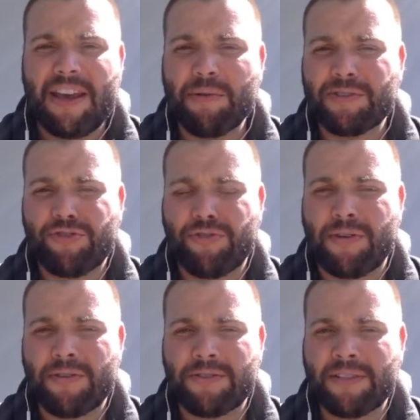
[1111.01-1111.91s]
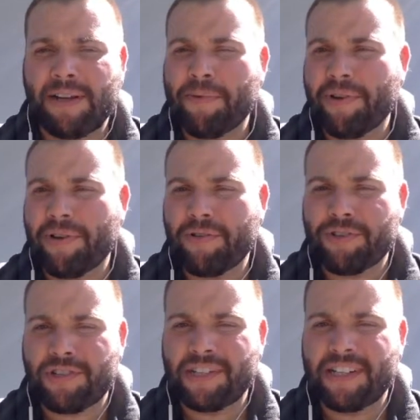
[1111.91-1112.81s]
It was Toronto to Liberia,
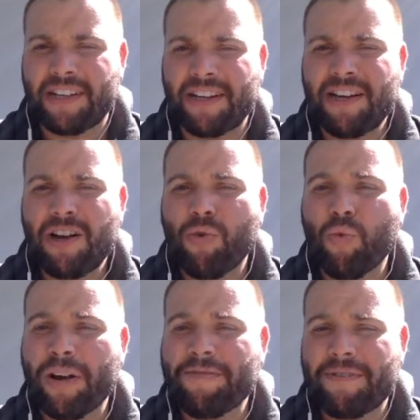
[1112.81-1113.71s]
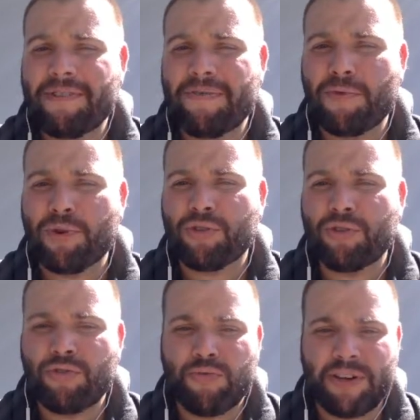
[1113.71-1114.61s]
Costa Rica, 154 to
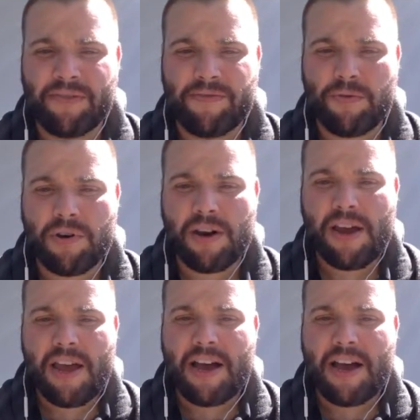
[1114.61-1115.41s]
224.